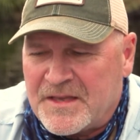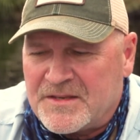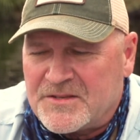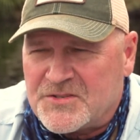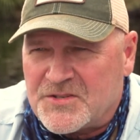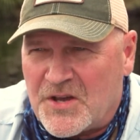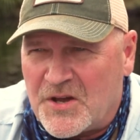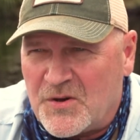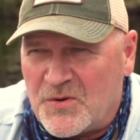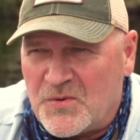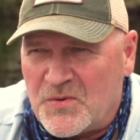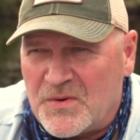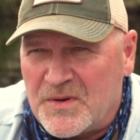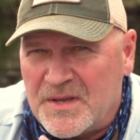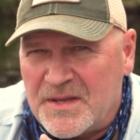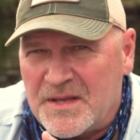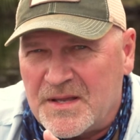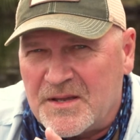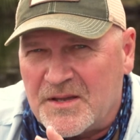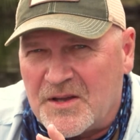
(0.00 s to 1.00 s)
So
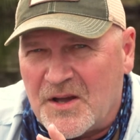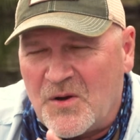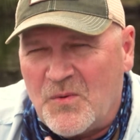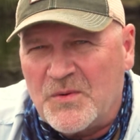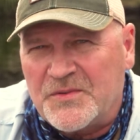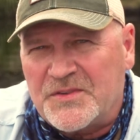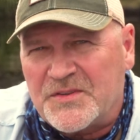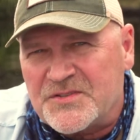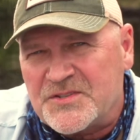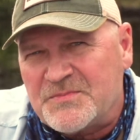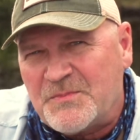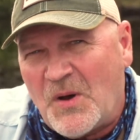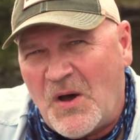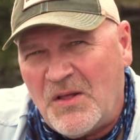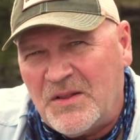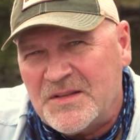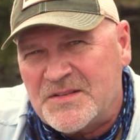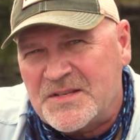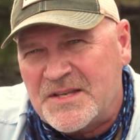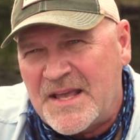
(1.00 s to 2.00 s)
go with the
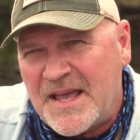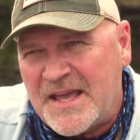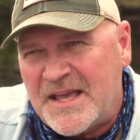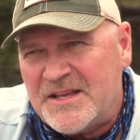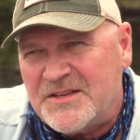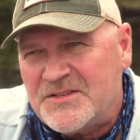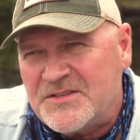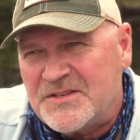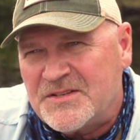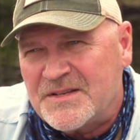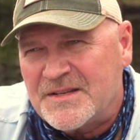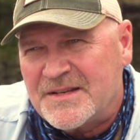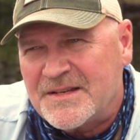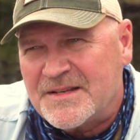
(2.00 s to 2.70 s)
smallest gauge